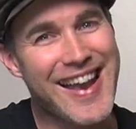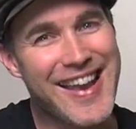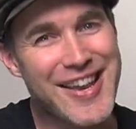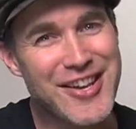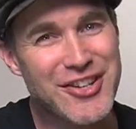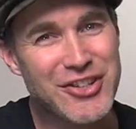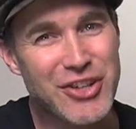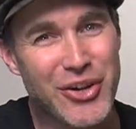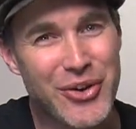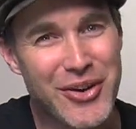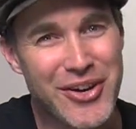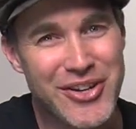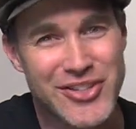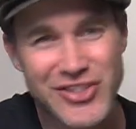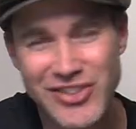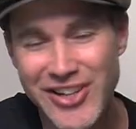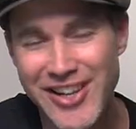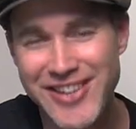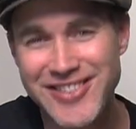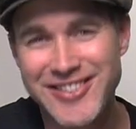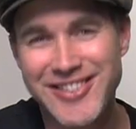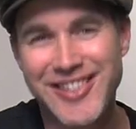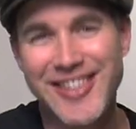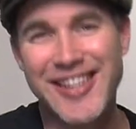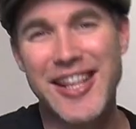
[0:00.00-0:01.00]
how you doing?
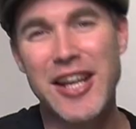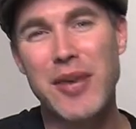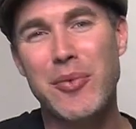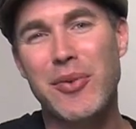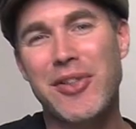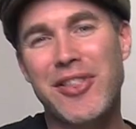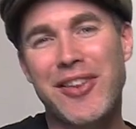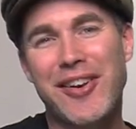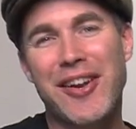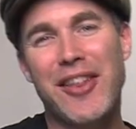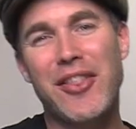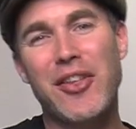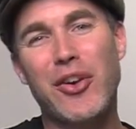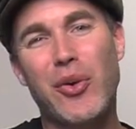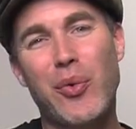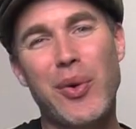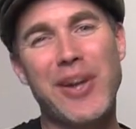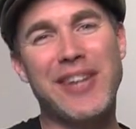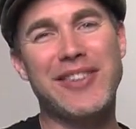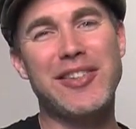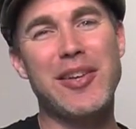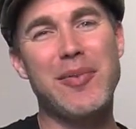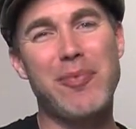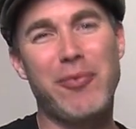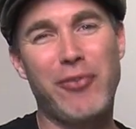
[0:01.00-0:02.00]
Justin here with another
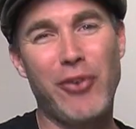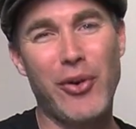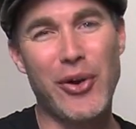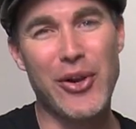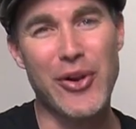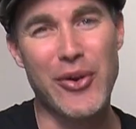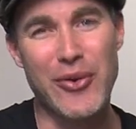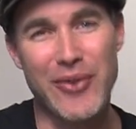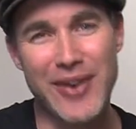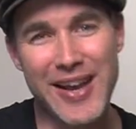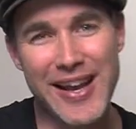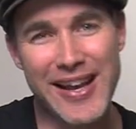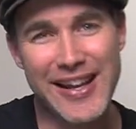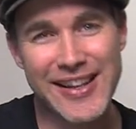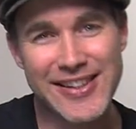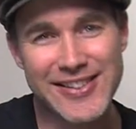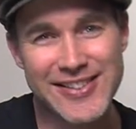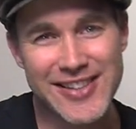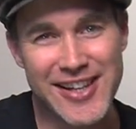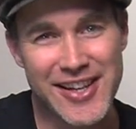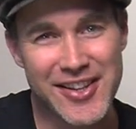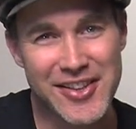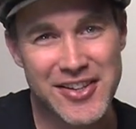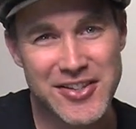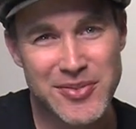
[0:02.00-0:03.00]
quick tip for you,
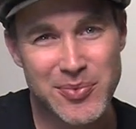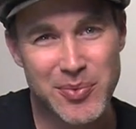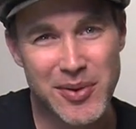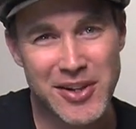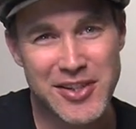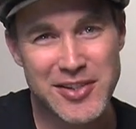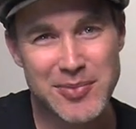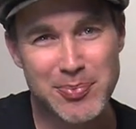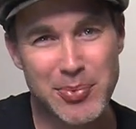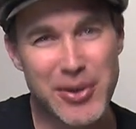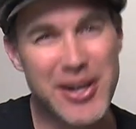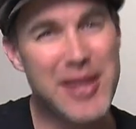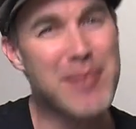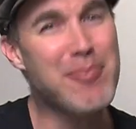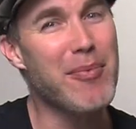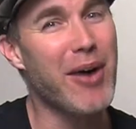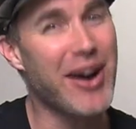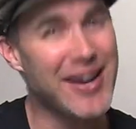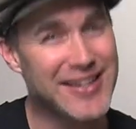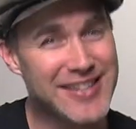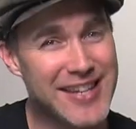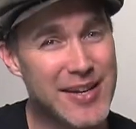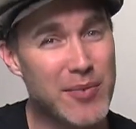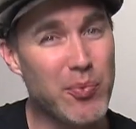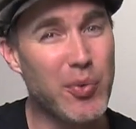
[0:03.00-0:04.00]
and this one's pretty
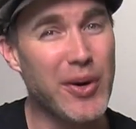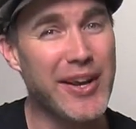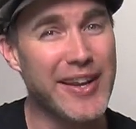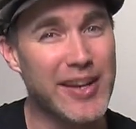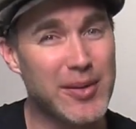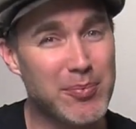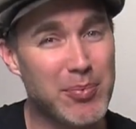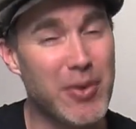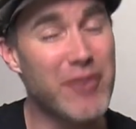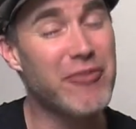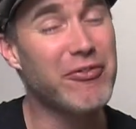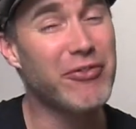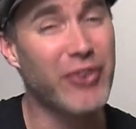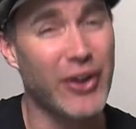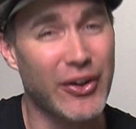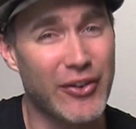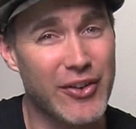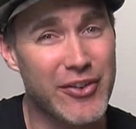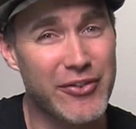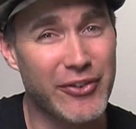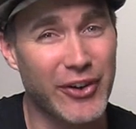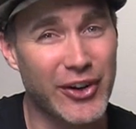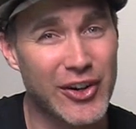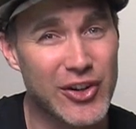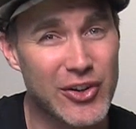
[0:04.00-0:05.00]
mighty weird but
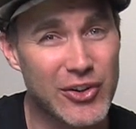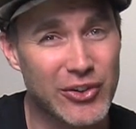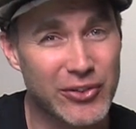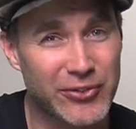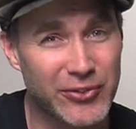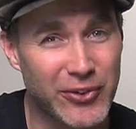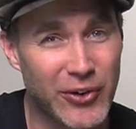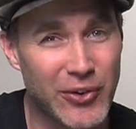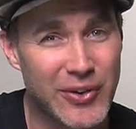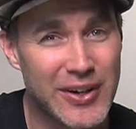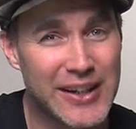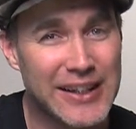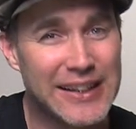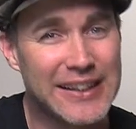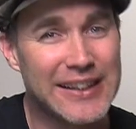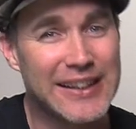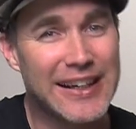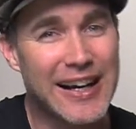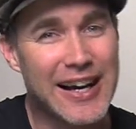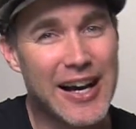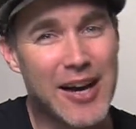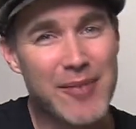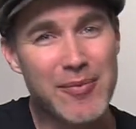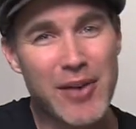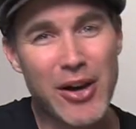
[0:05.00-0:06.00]
very, very useful.
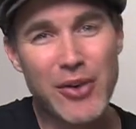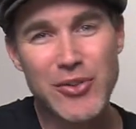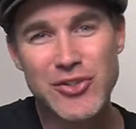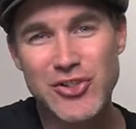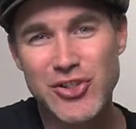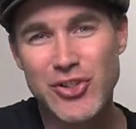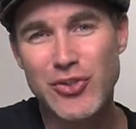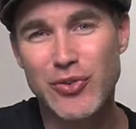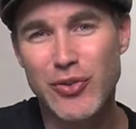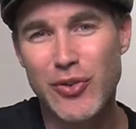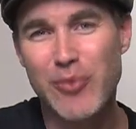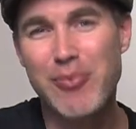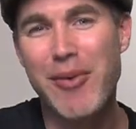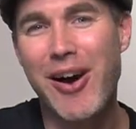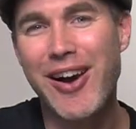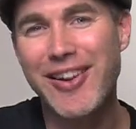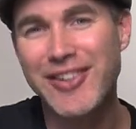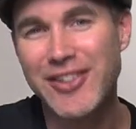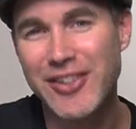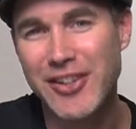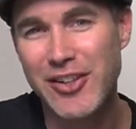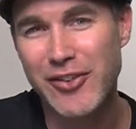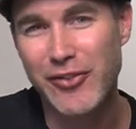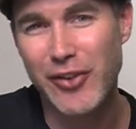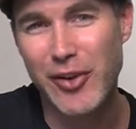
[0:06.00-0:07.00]
I was just
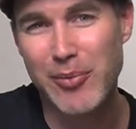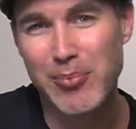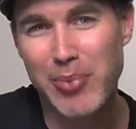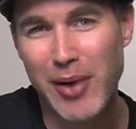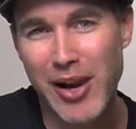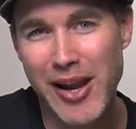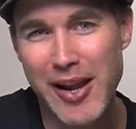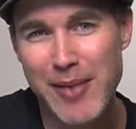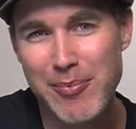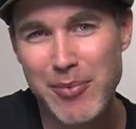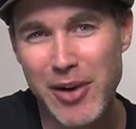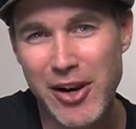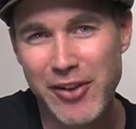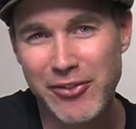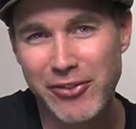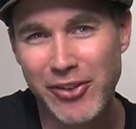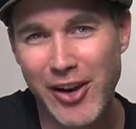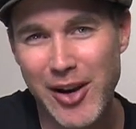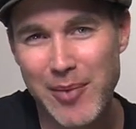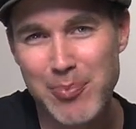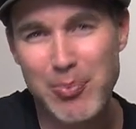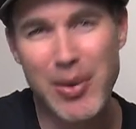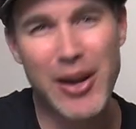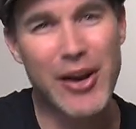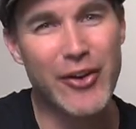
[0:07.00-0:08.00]
reminded of it by my
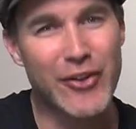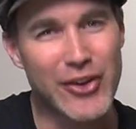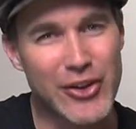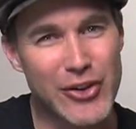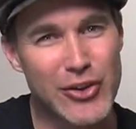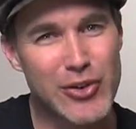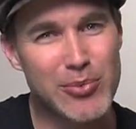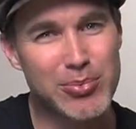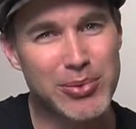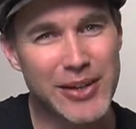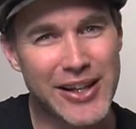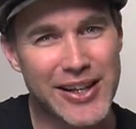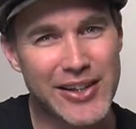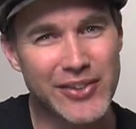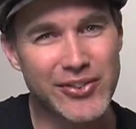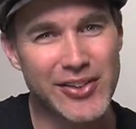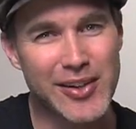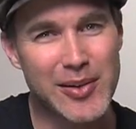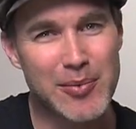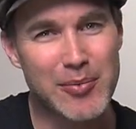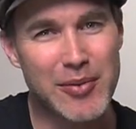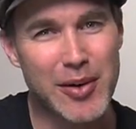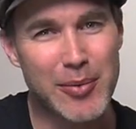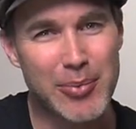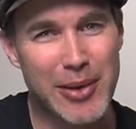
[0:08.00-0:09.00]
friend Perry, who plays
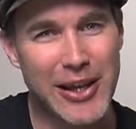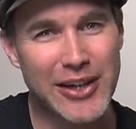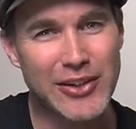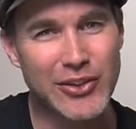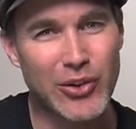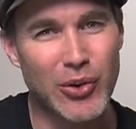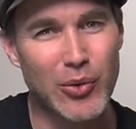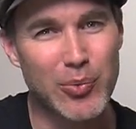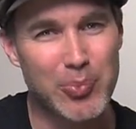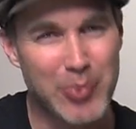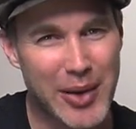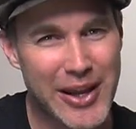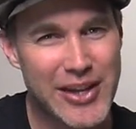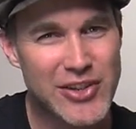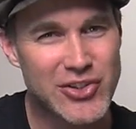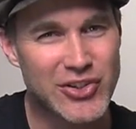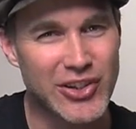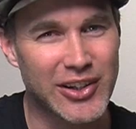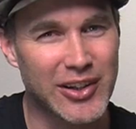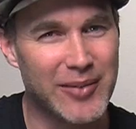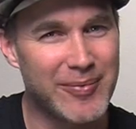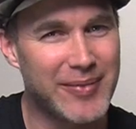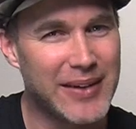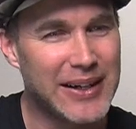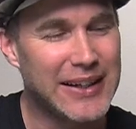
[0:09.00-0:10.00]
in a band called
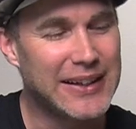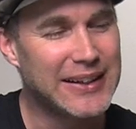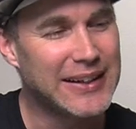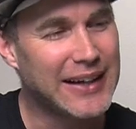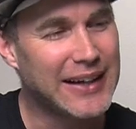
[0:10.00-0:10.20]
Pendulum.